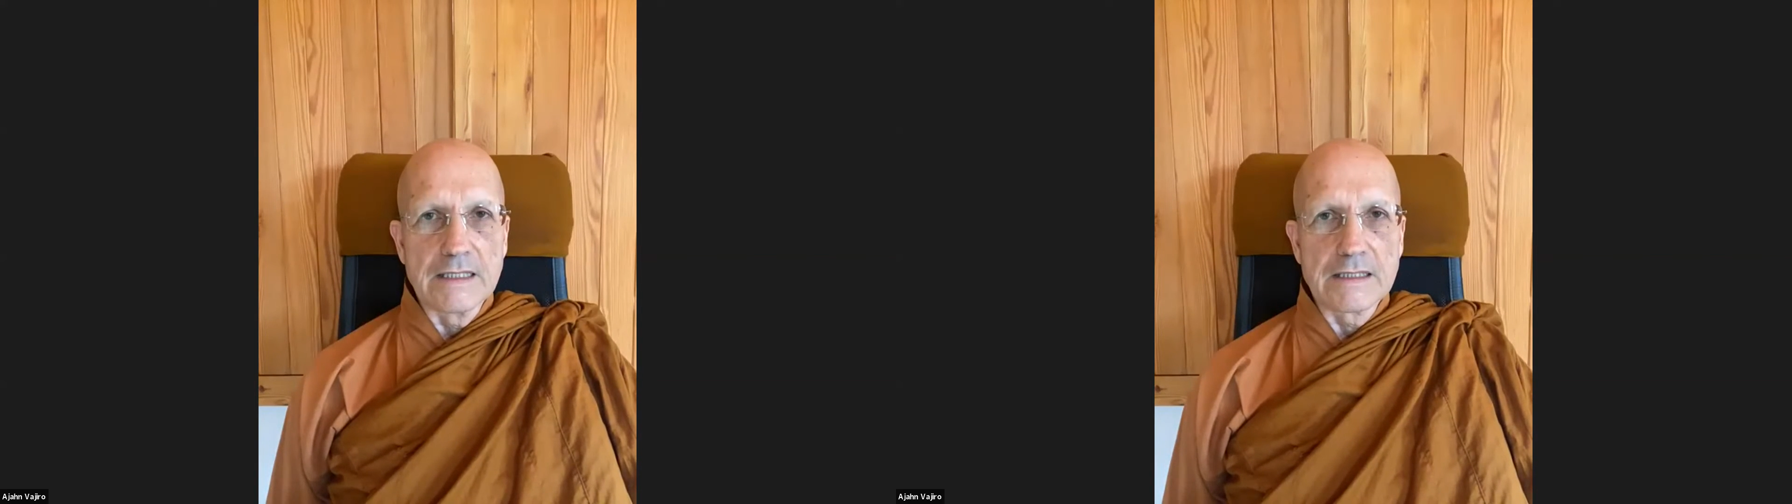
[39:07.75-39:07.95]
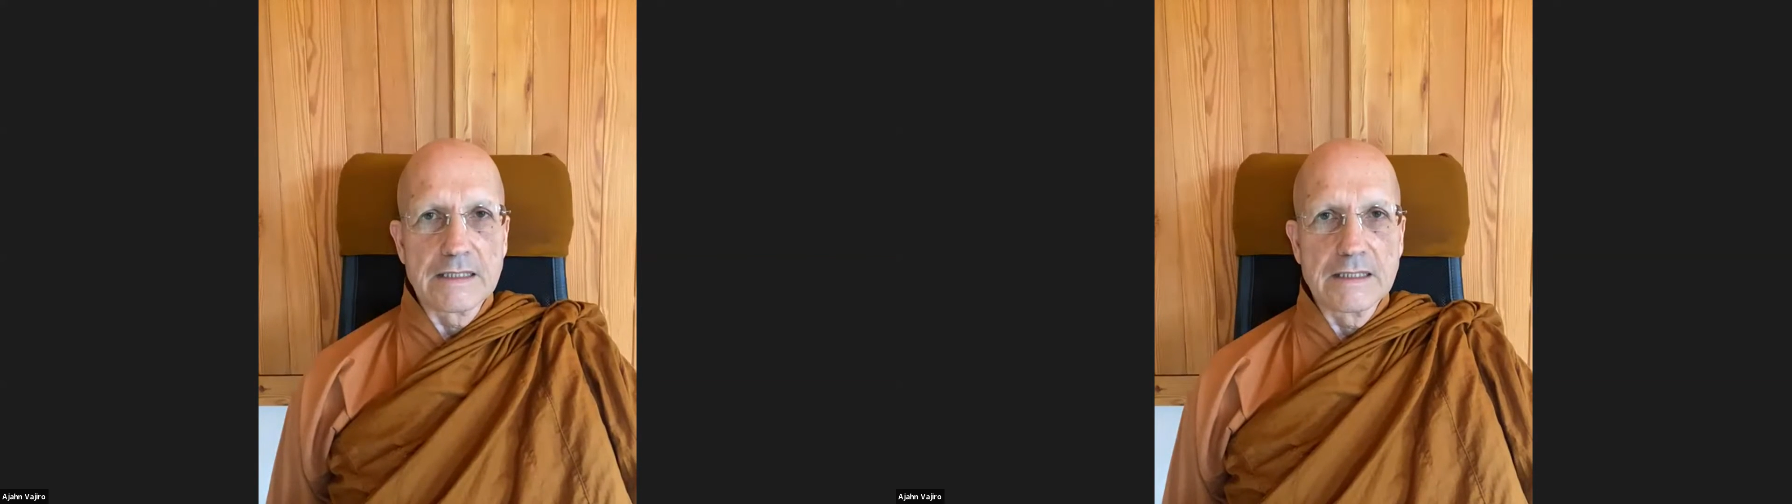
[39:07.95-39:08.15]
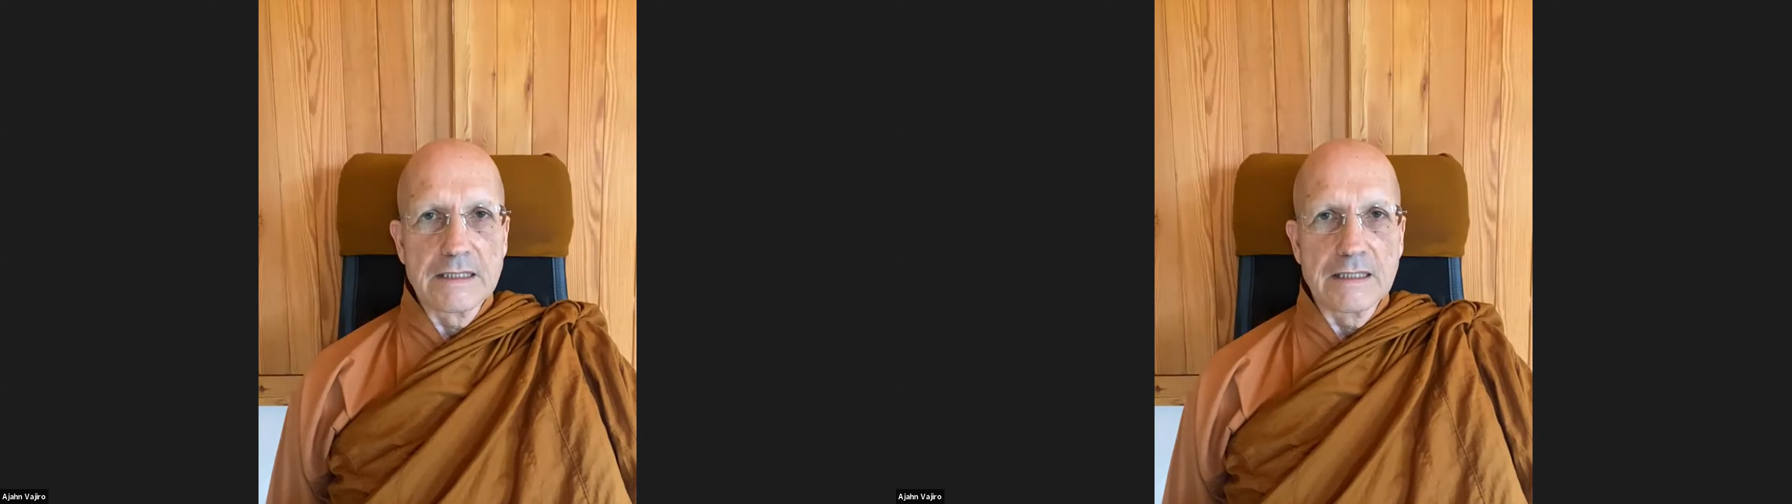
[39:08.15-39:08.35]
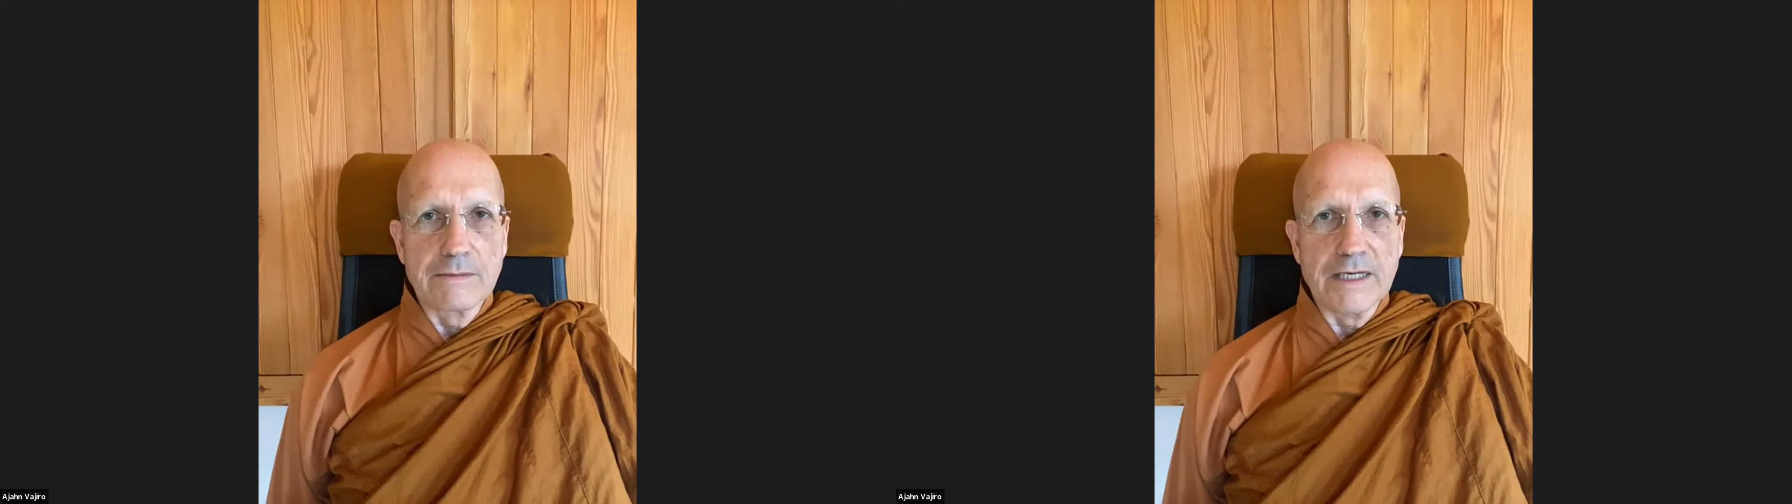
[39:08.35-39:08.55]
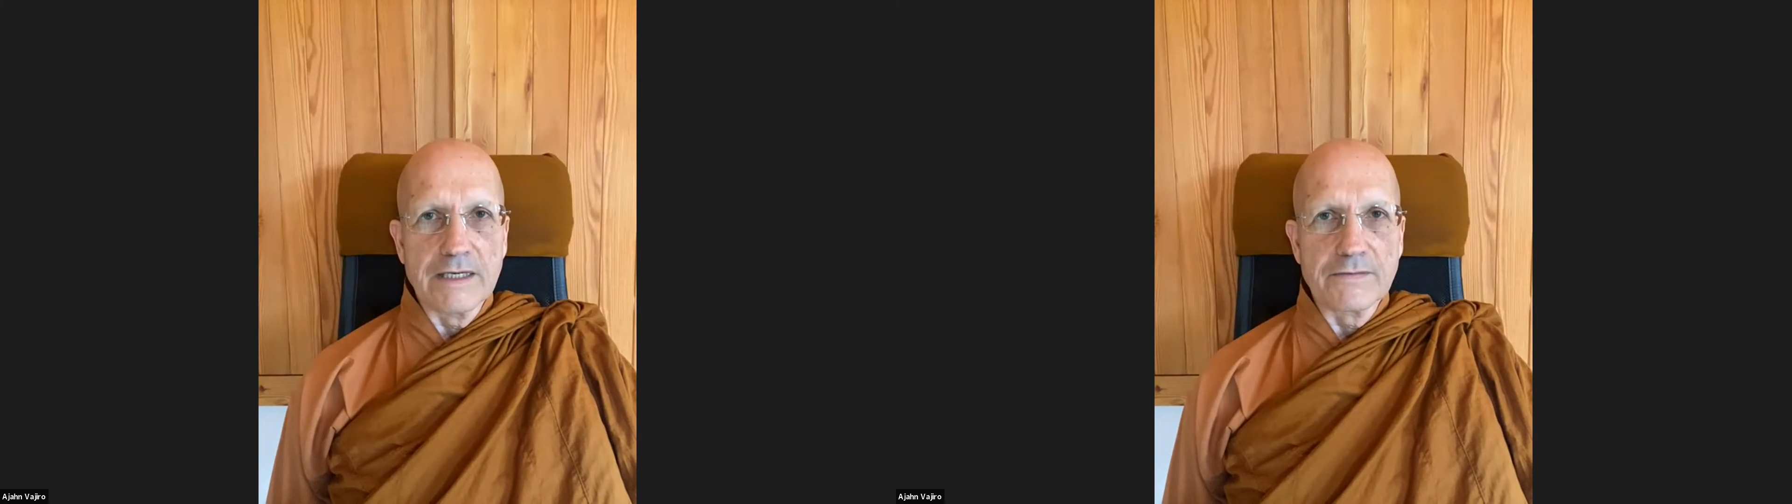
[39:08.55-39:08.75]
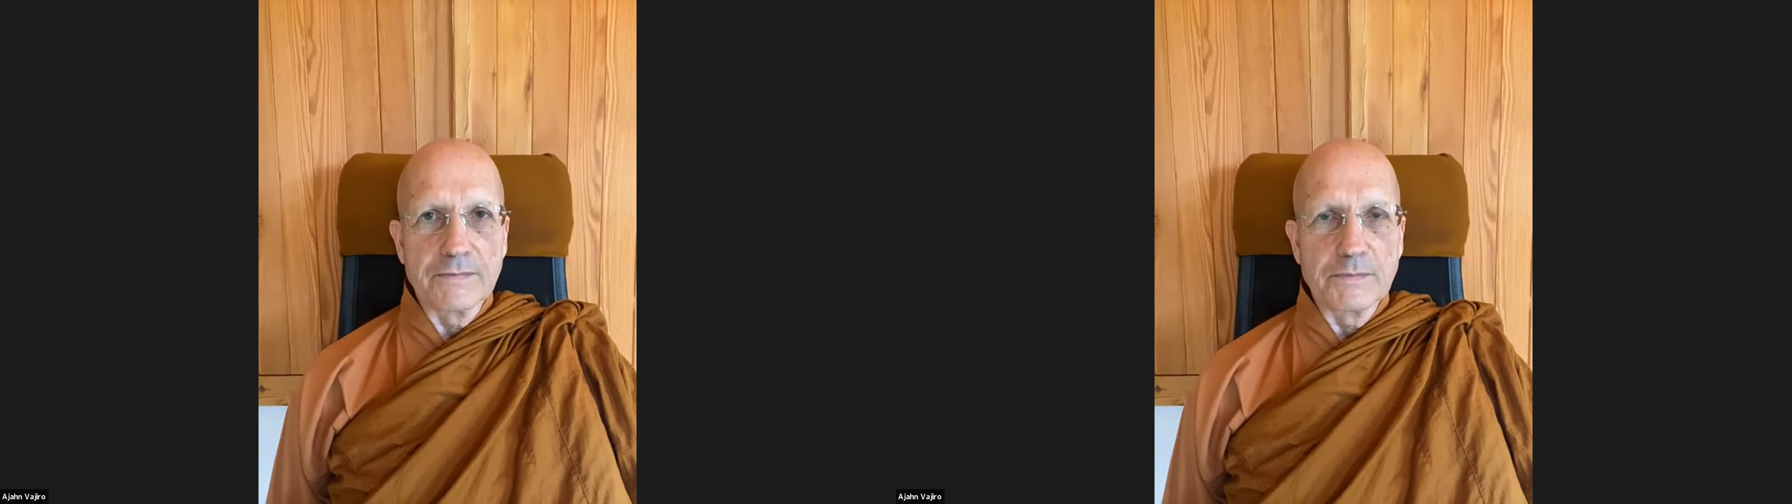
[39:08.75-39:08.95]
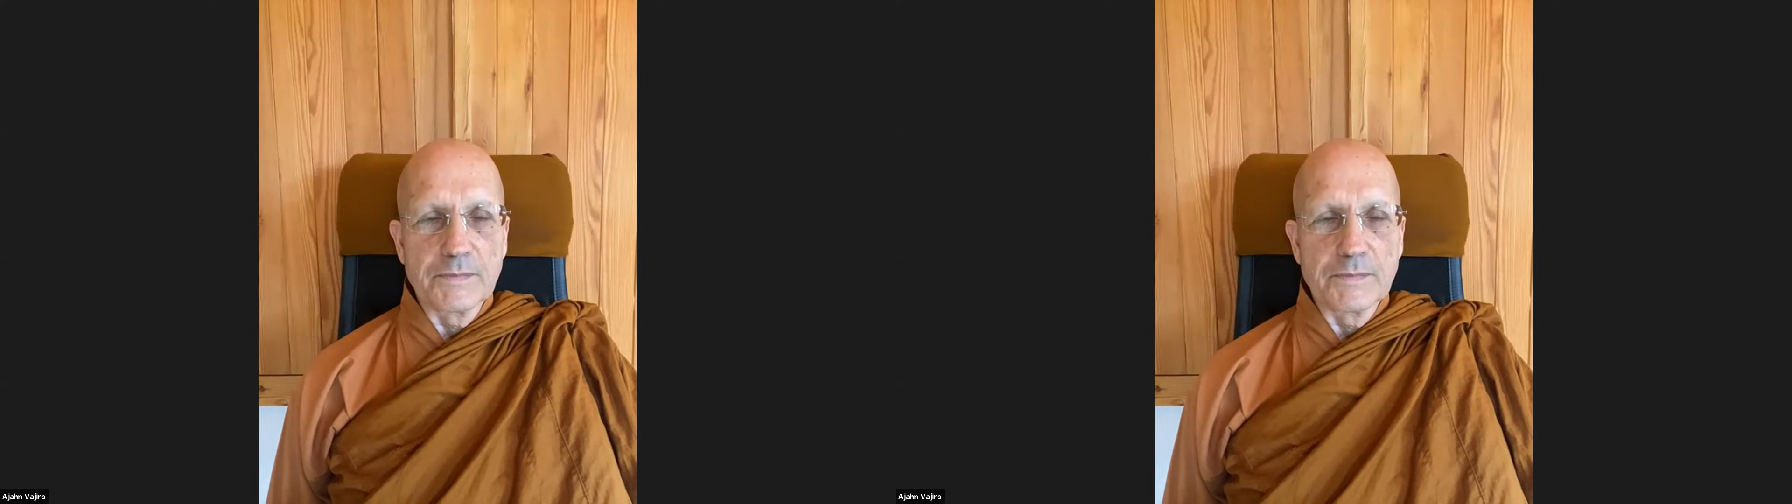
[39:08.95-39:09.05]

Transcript: is a way of